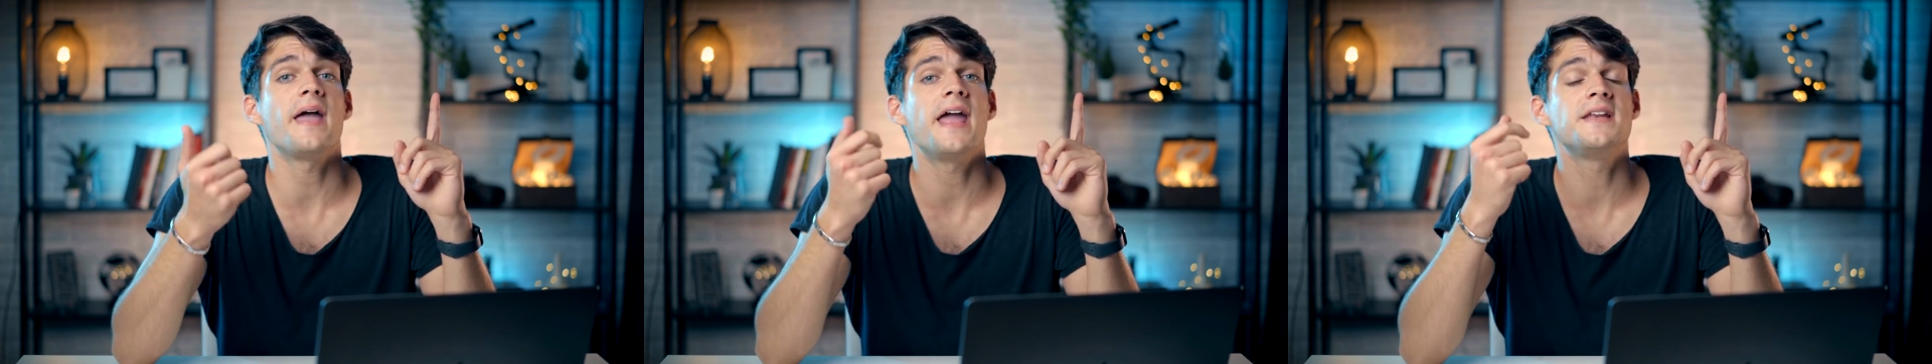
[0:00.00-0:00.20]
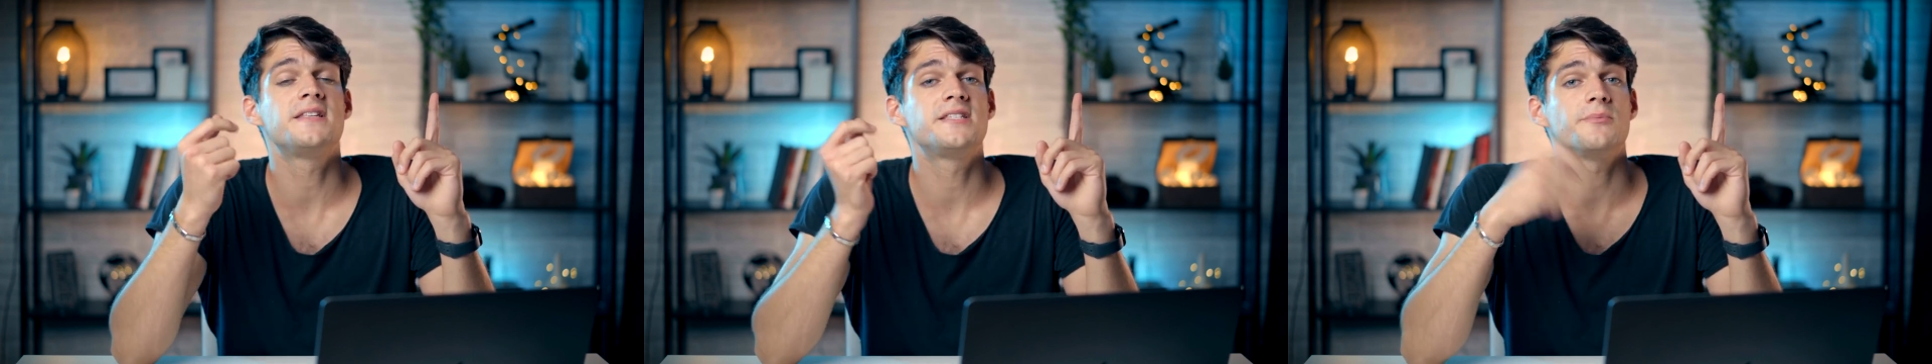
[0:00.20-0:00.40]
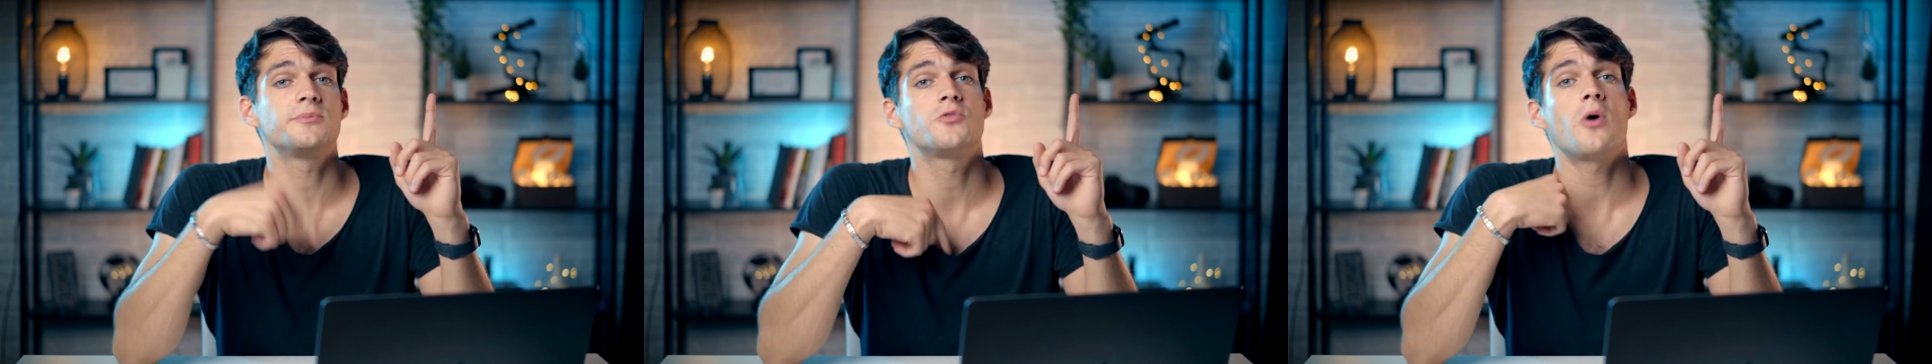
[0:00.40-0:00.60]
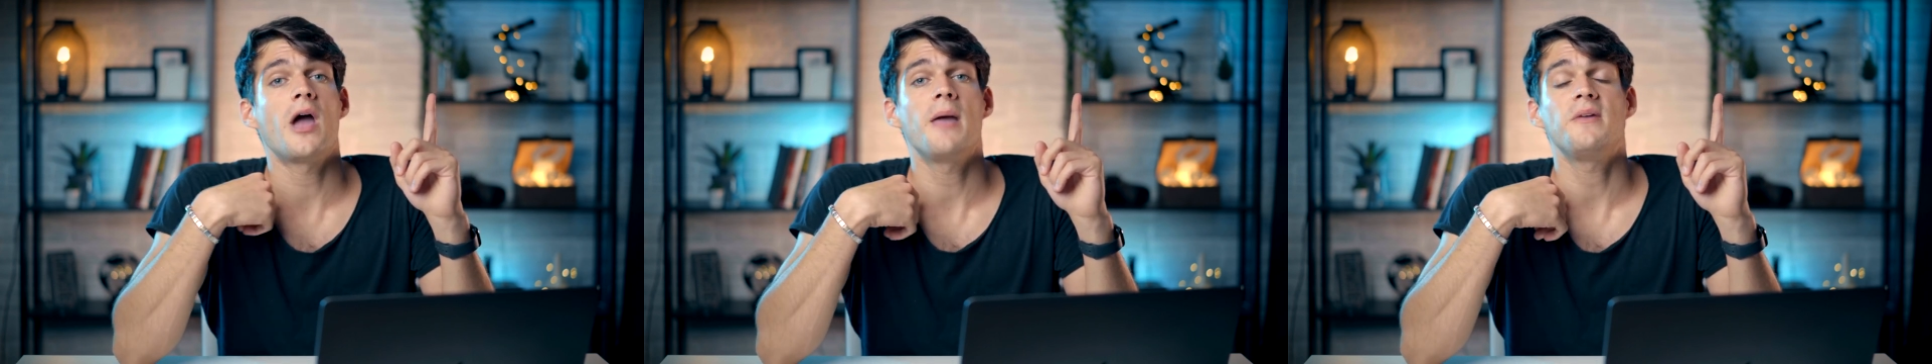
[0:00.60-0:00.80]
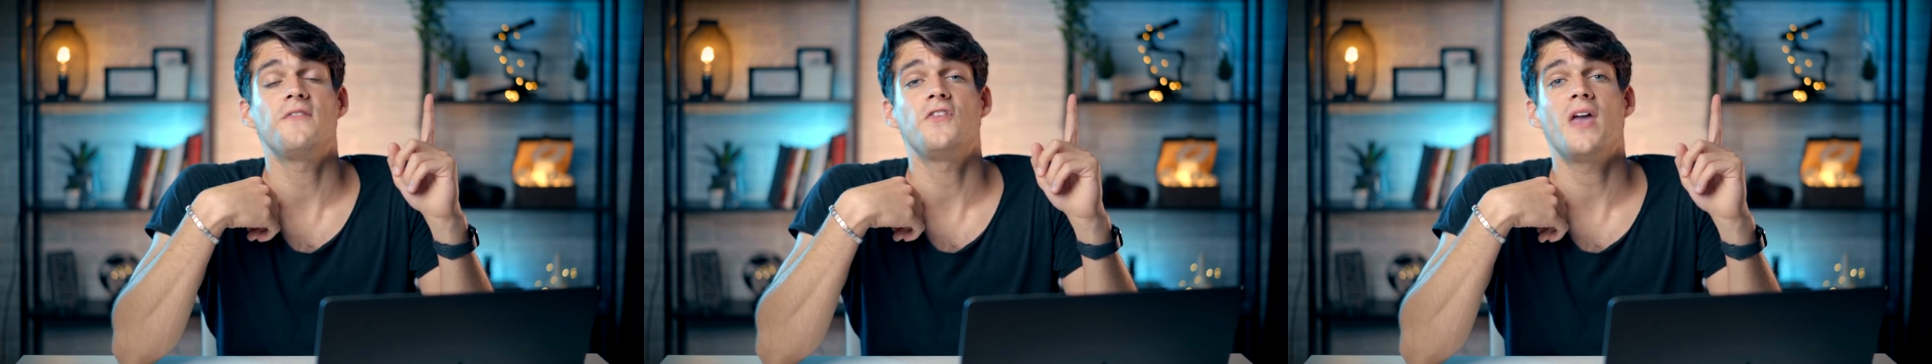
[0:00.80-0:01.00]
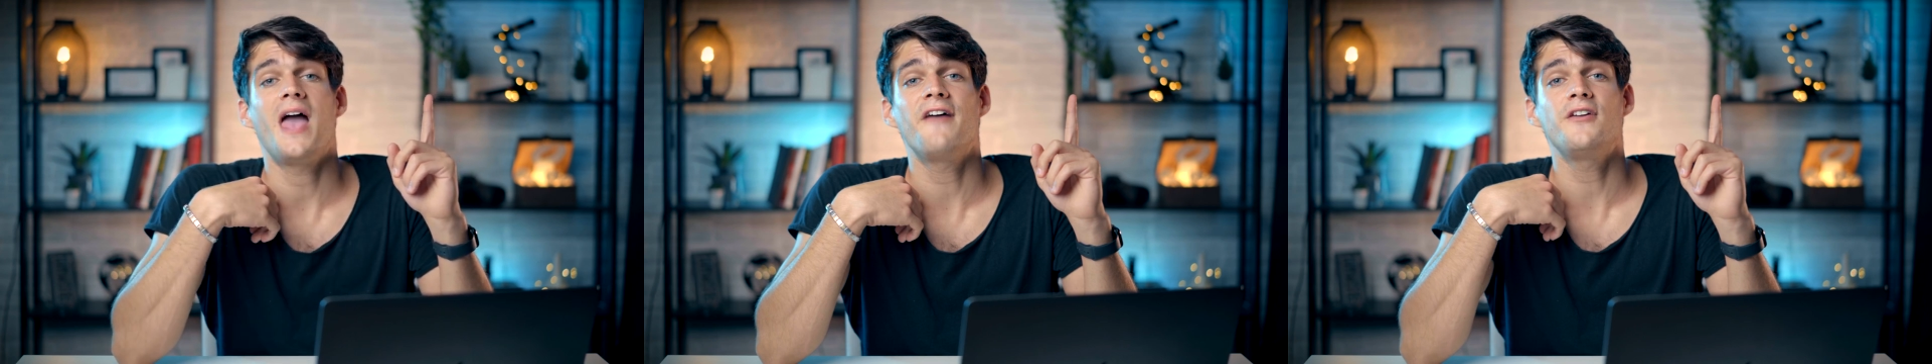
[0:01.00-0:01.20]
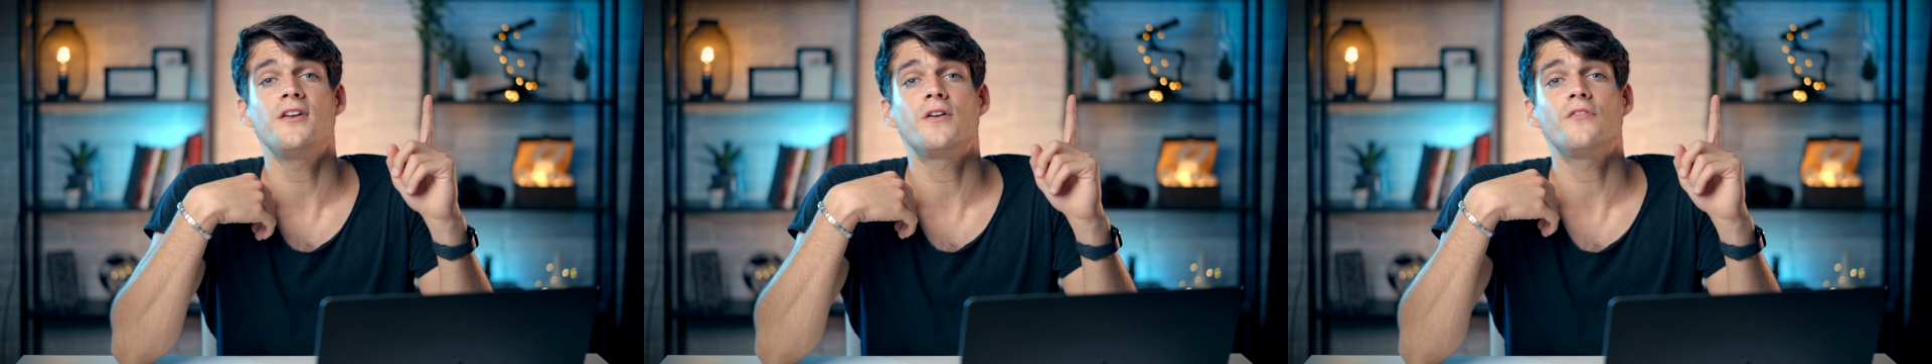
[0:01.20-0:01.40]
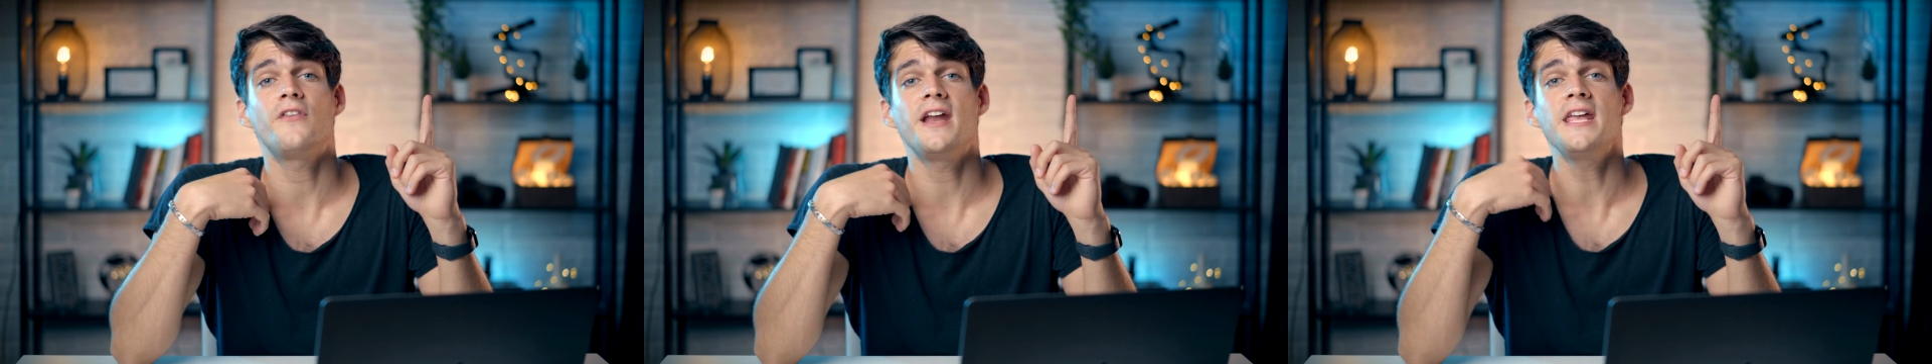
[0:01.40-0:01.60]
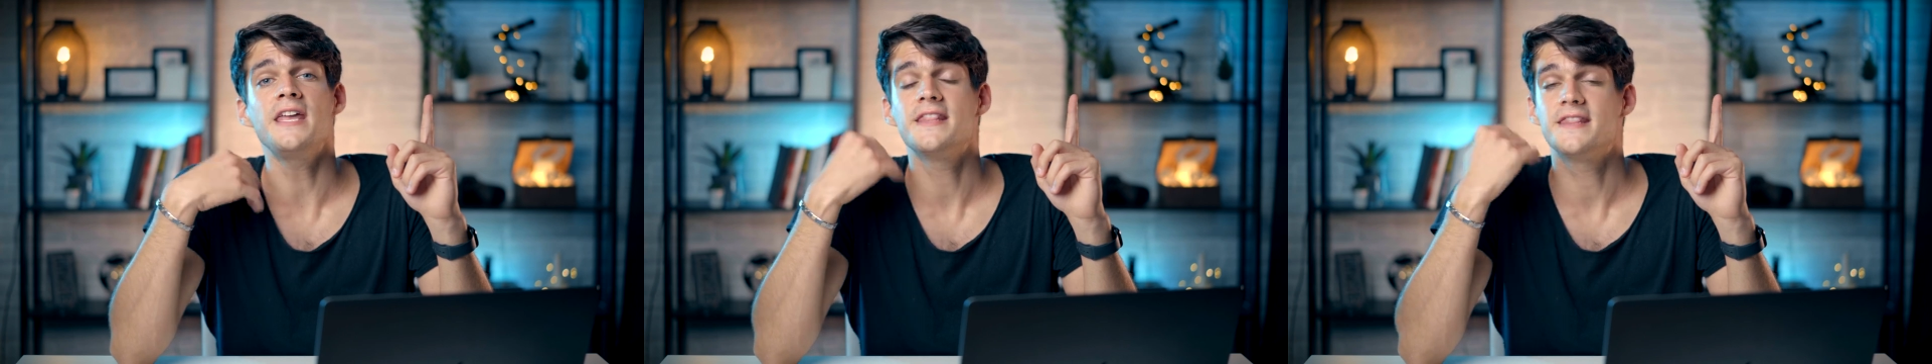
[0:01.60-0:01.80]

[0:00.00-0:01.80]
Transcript: and subscribe if you haven't already.